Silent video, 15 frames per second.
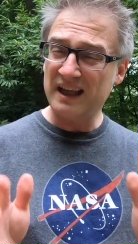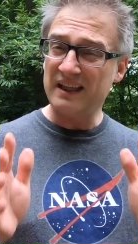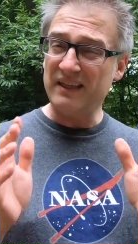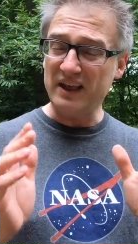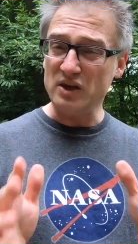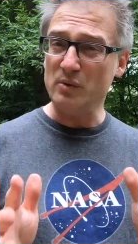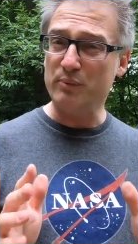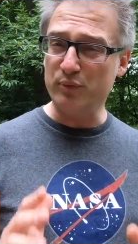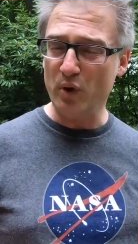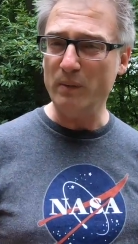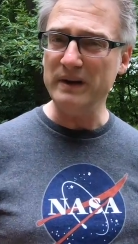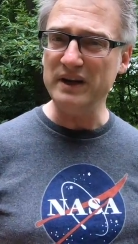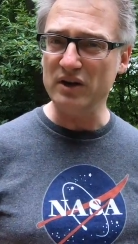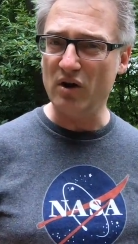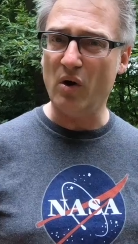that you're
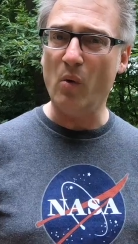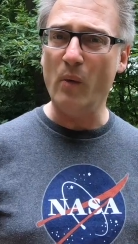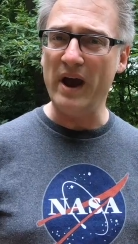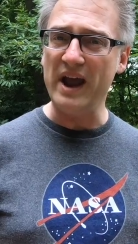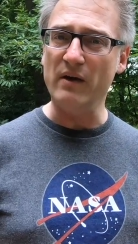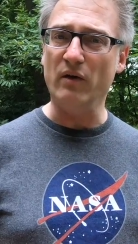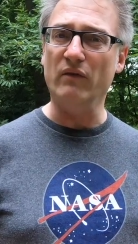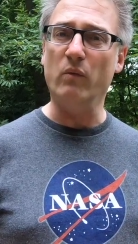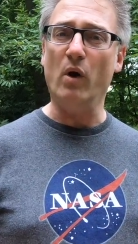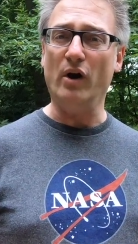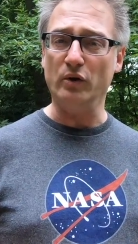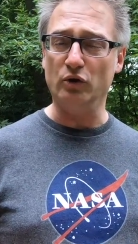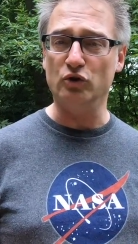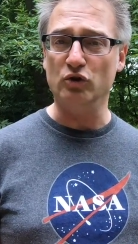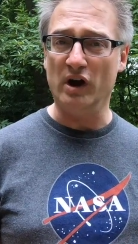probably not aware of while
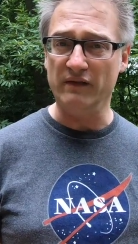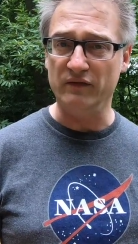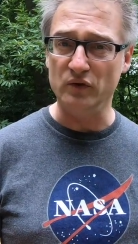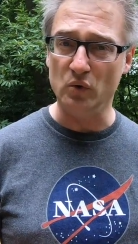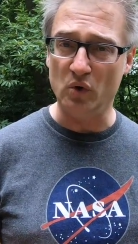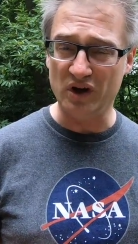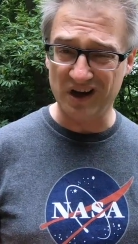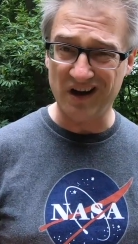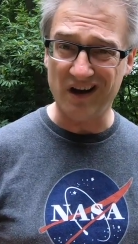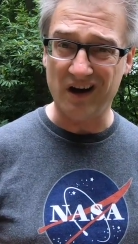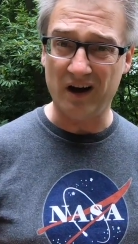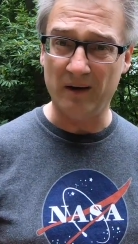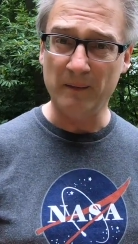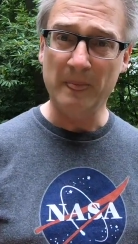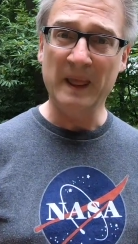you're driving your car.